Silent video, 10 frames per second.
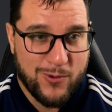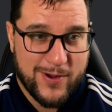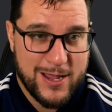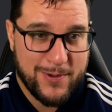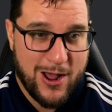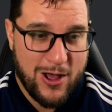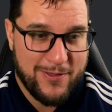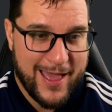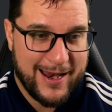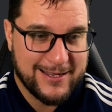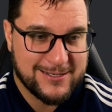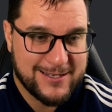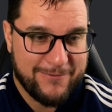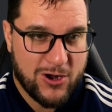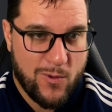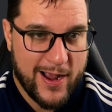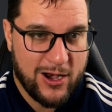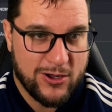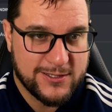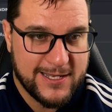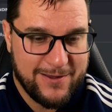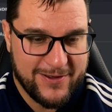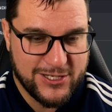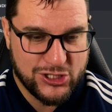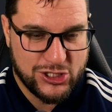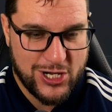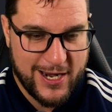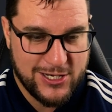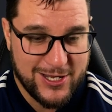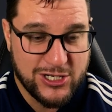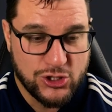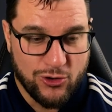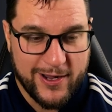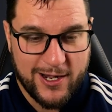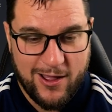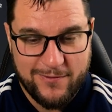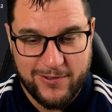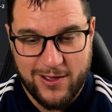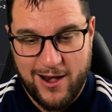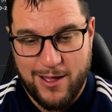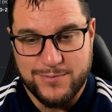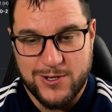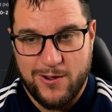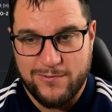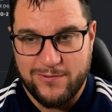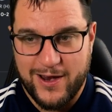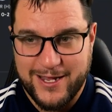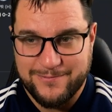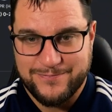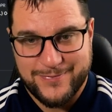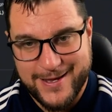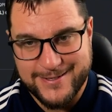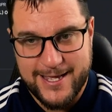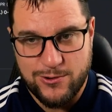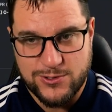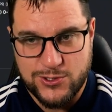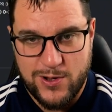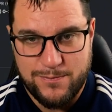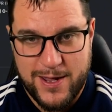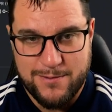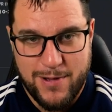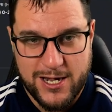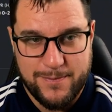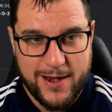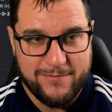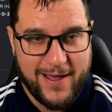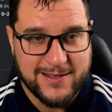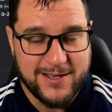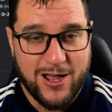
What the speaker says: We'll keep an eye on that. Let's just have a quick look, see if he's changed, enjoying life at the club. So hopefully he sells to a big money benefactor.